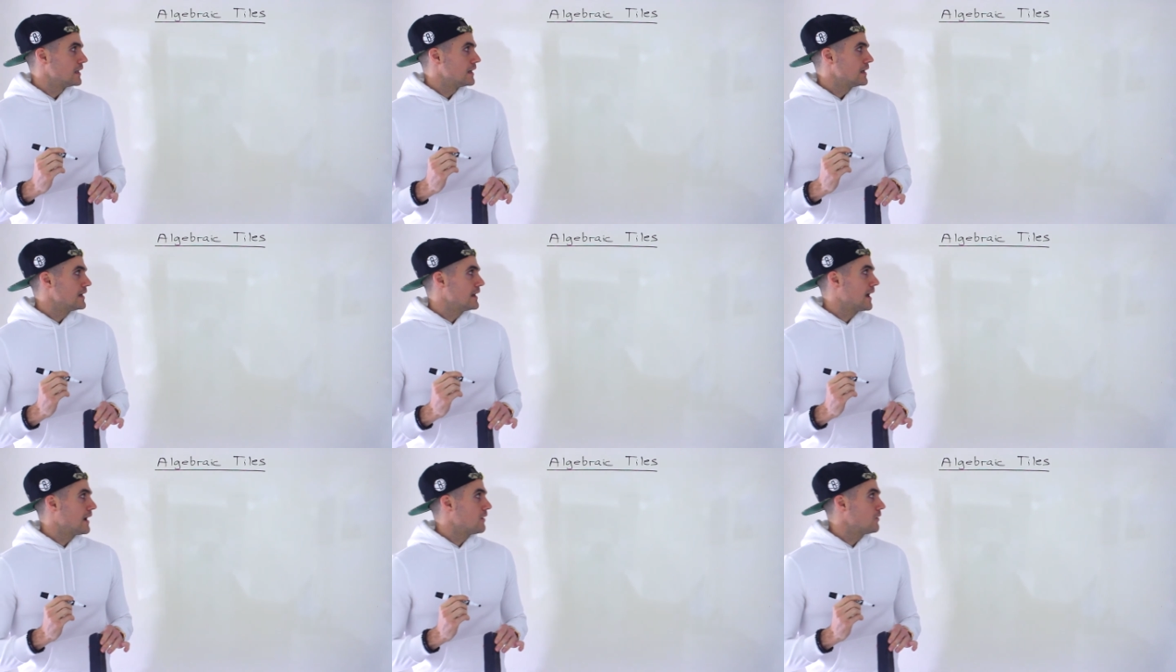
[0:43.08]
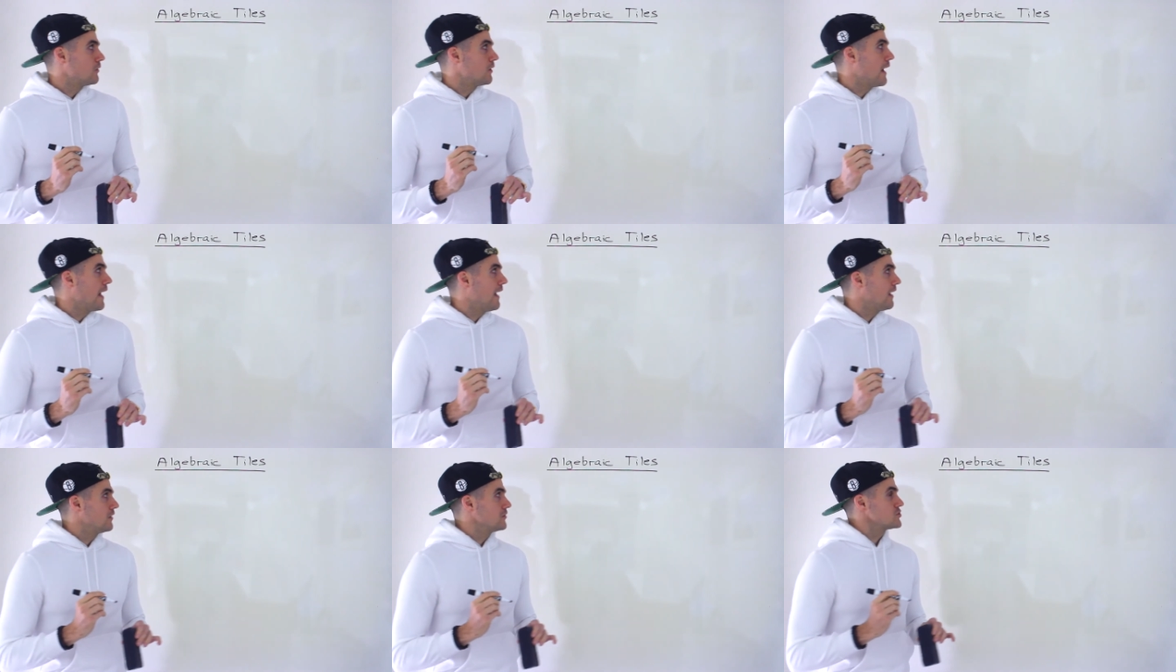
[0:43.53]
now,
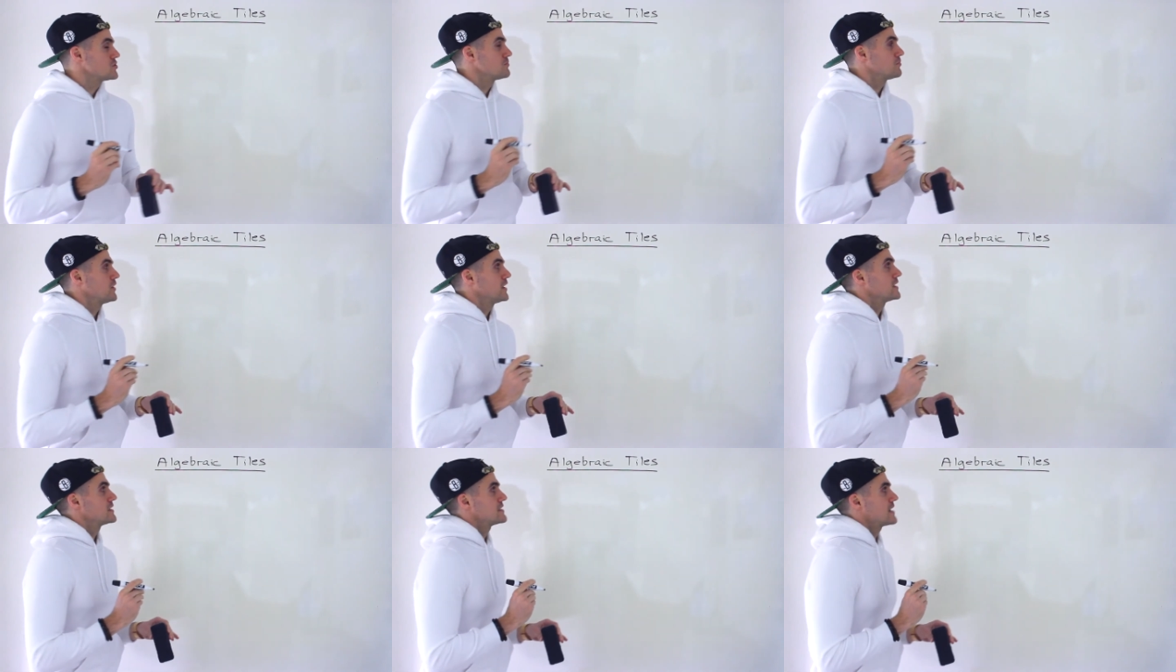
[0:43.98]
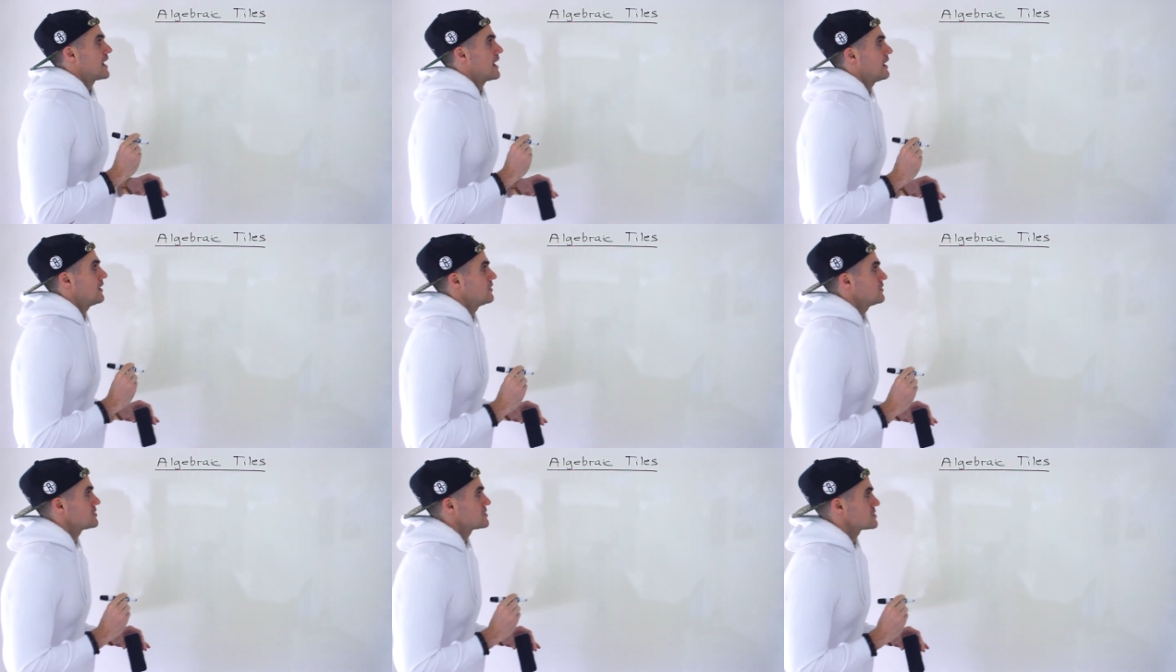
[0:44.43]
algebraic
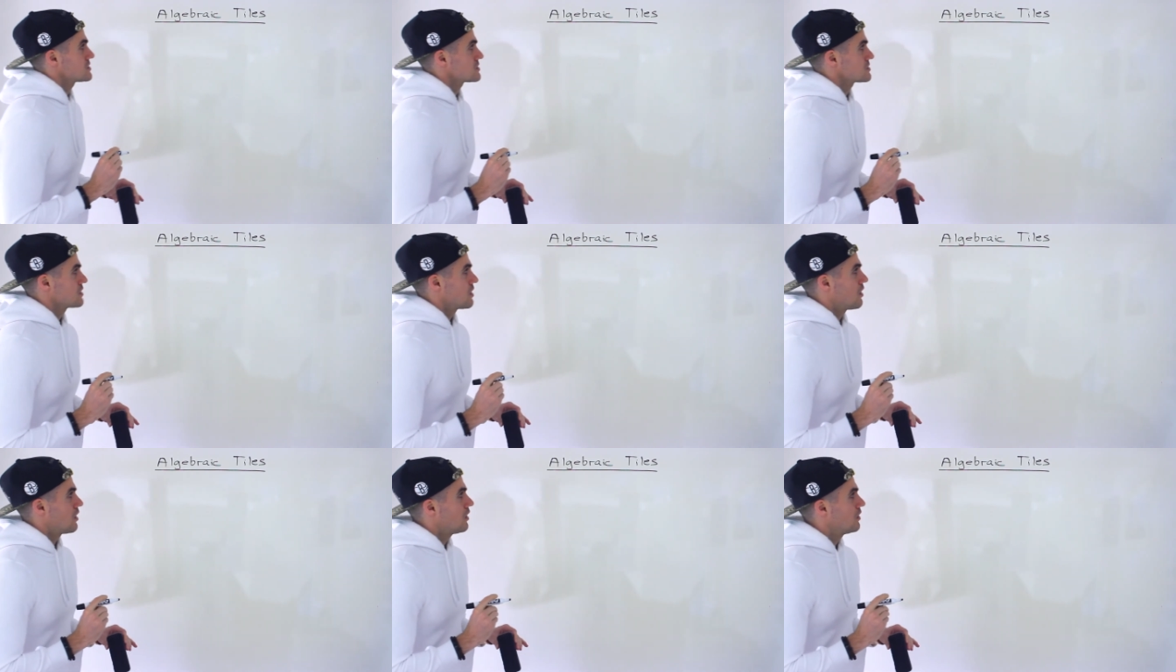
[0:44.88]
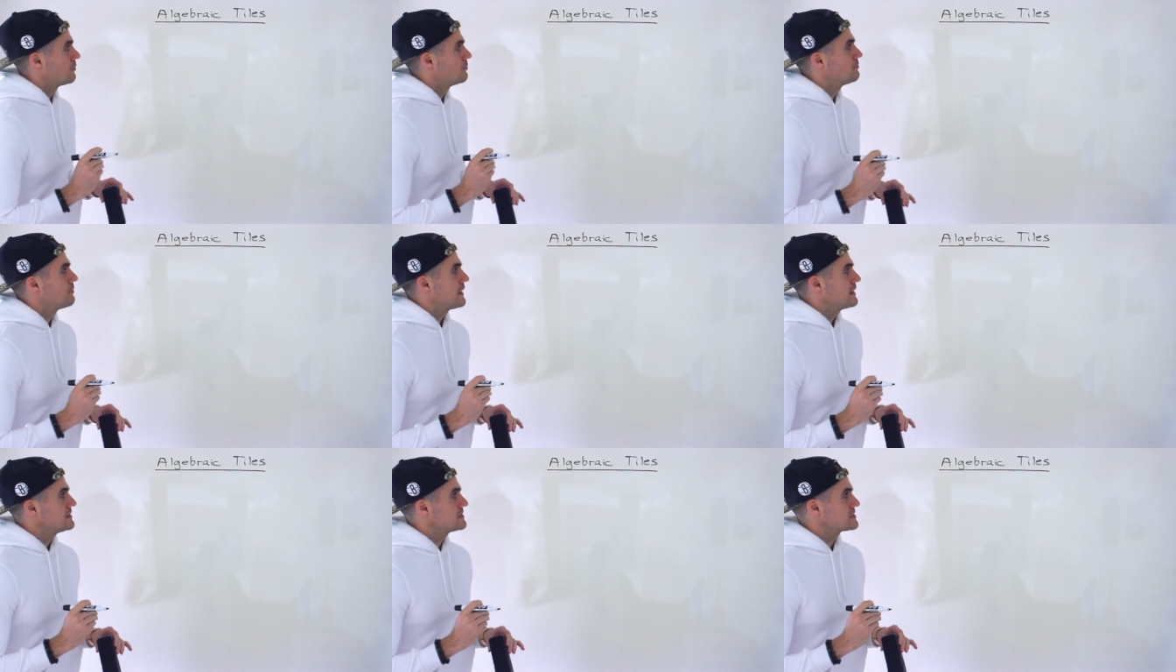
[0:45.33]
tiles are
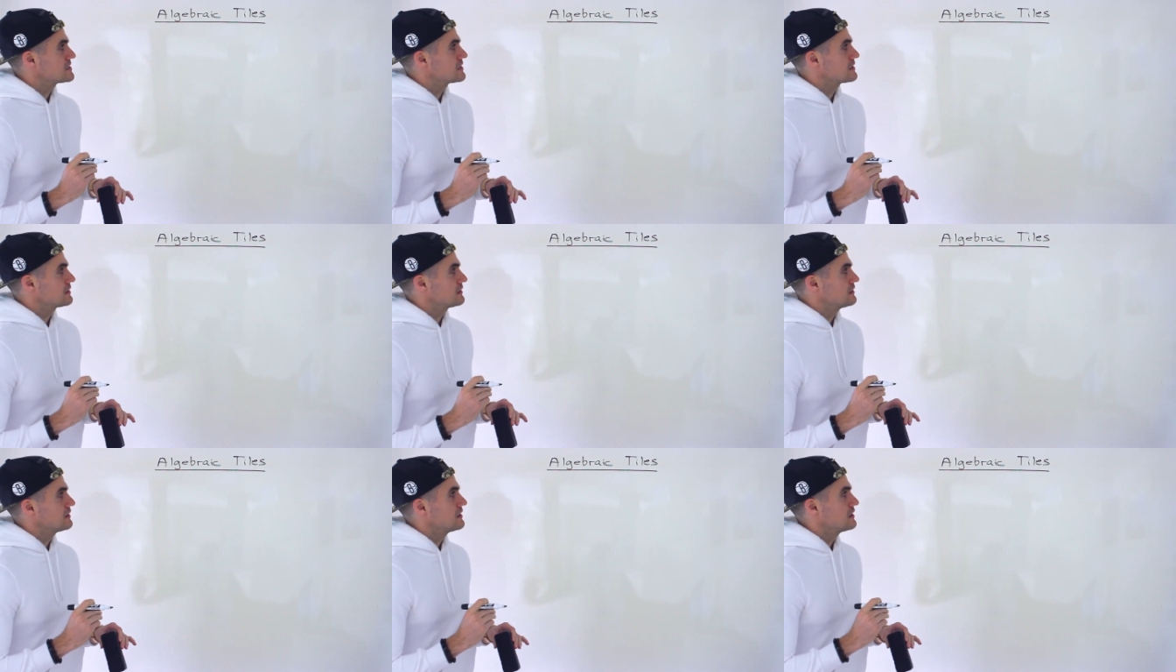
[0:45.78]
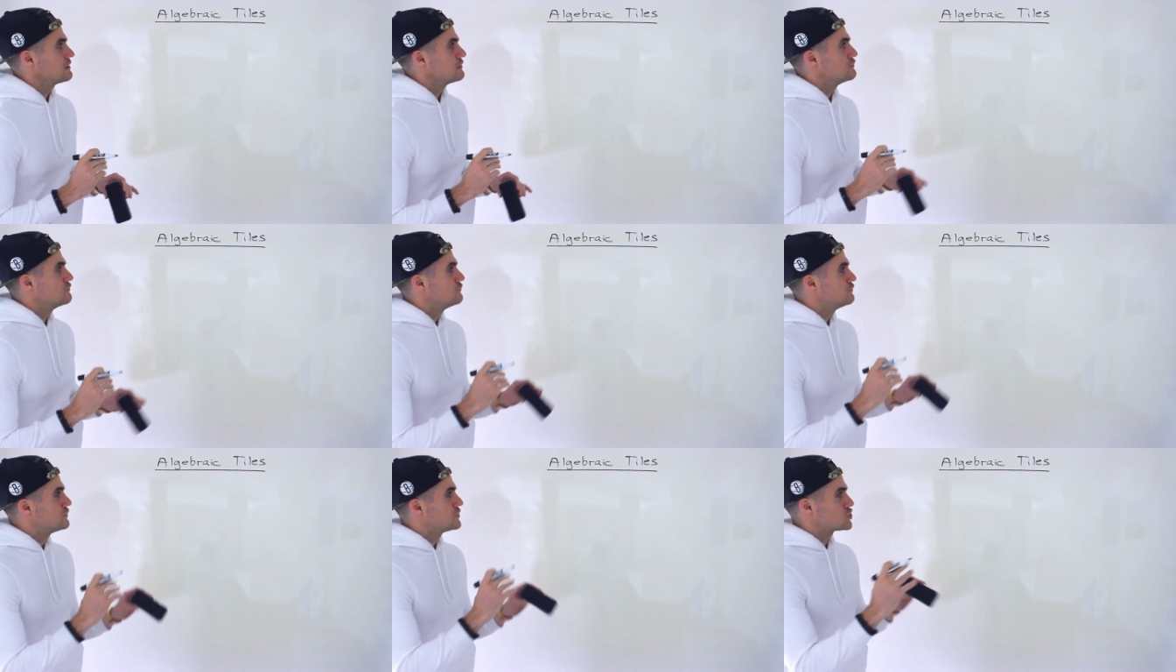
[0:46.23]
basically
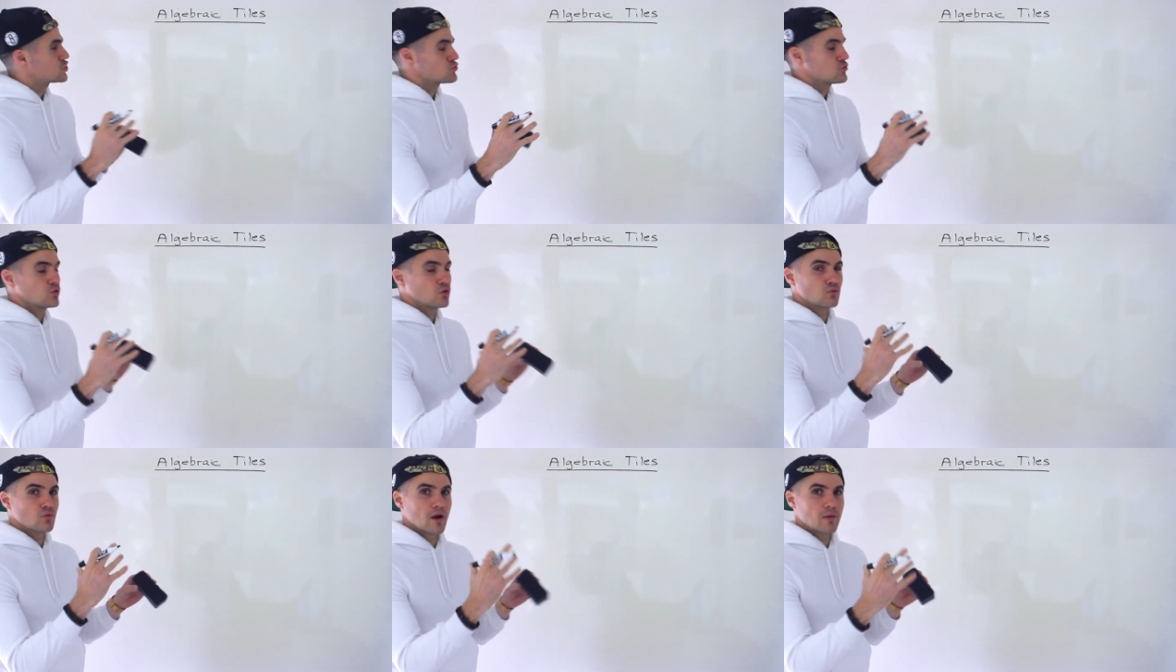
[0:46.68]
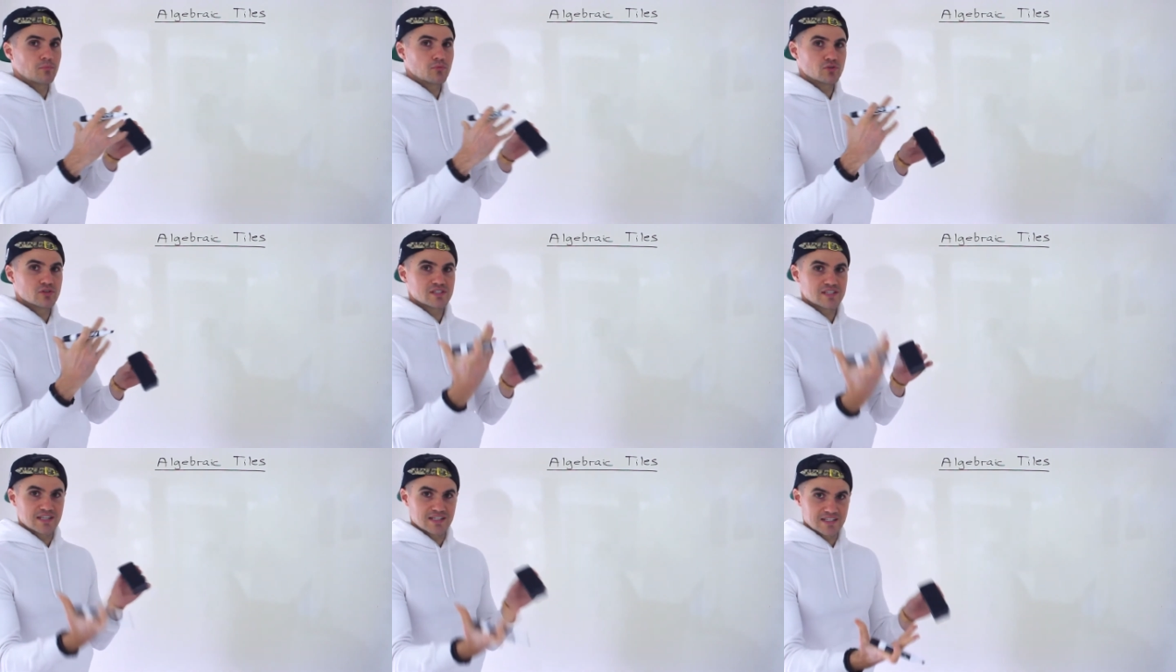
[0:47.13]
visual
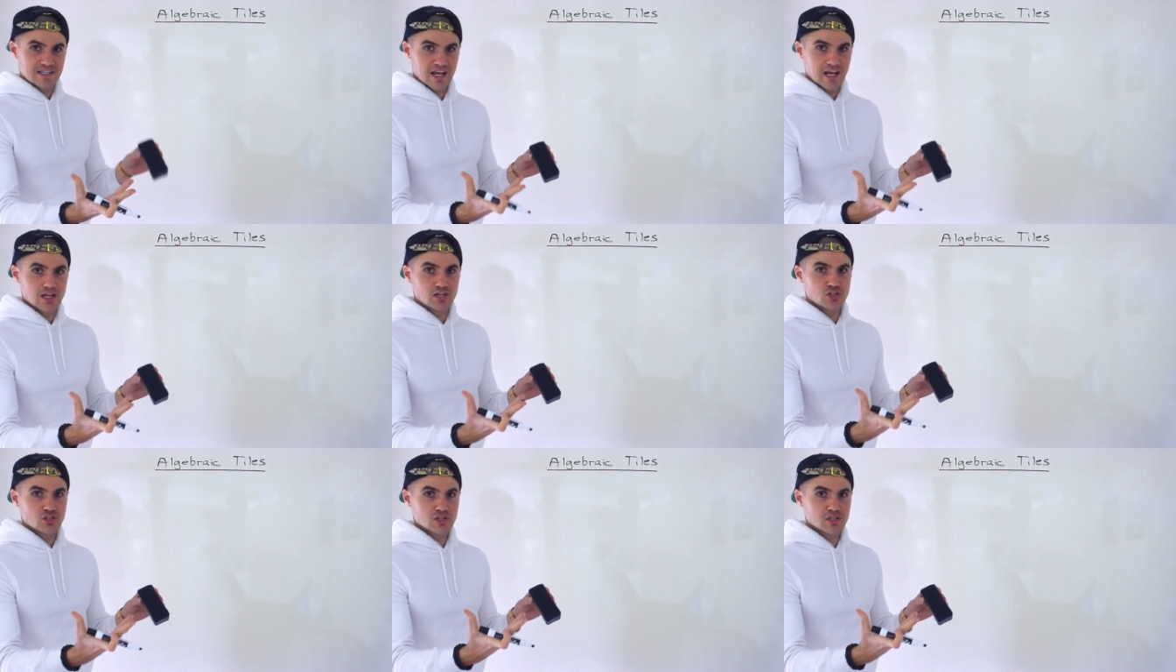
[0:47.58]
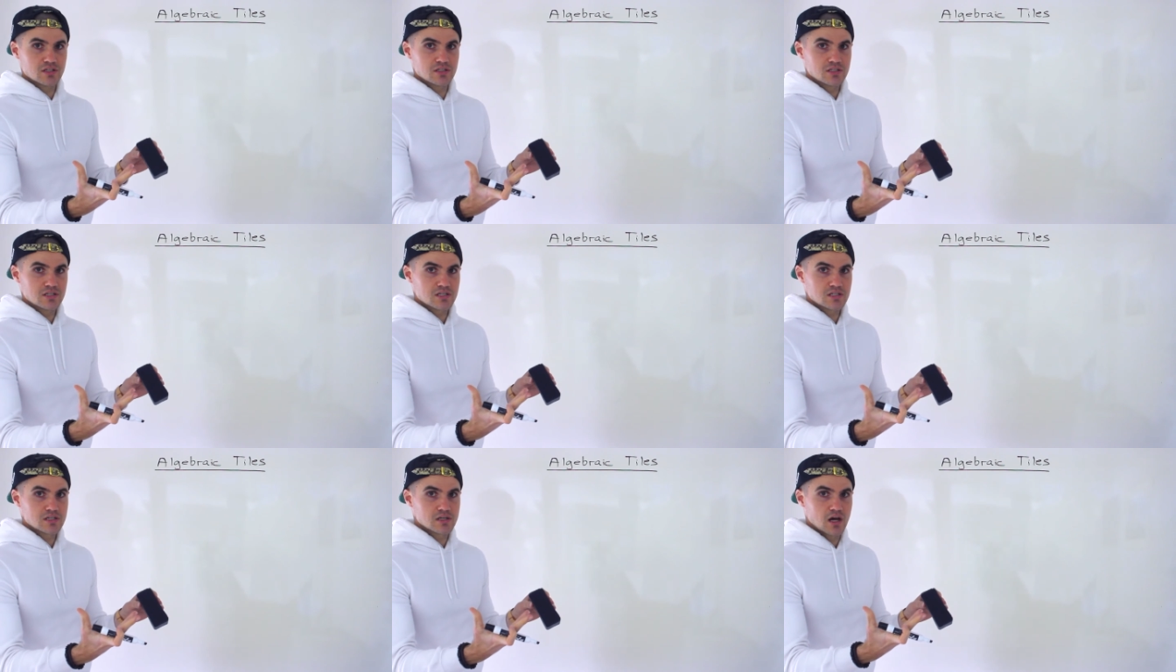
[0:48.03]

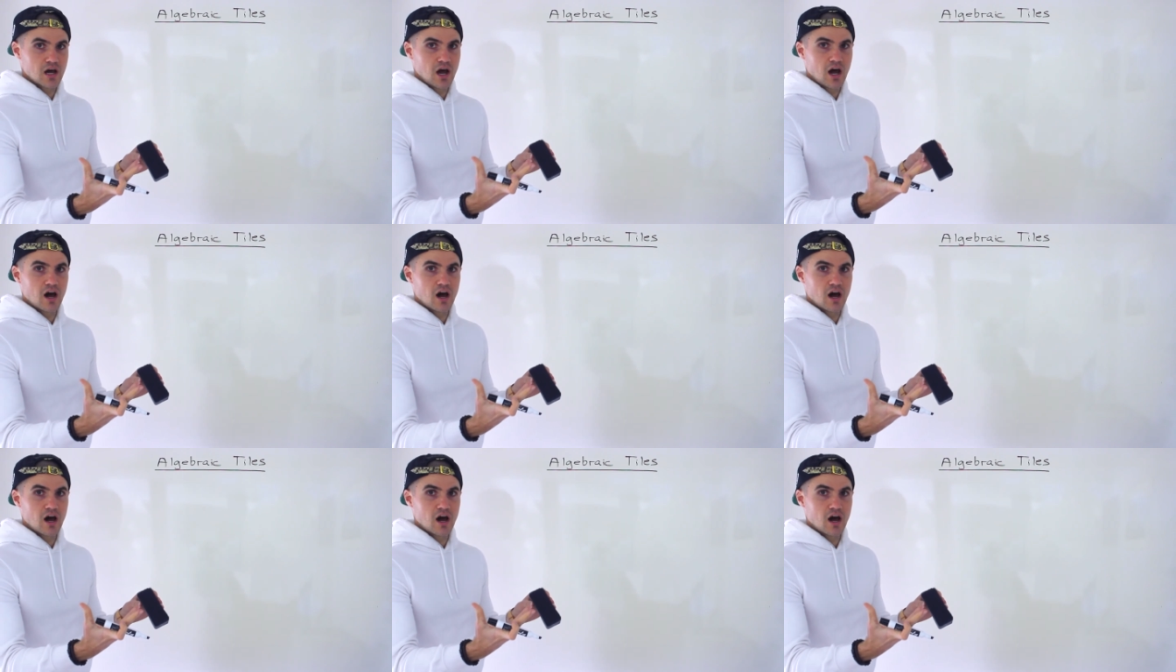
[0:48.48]
representations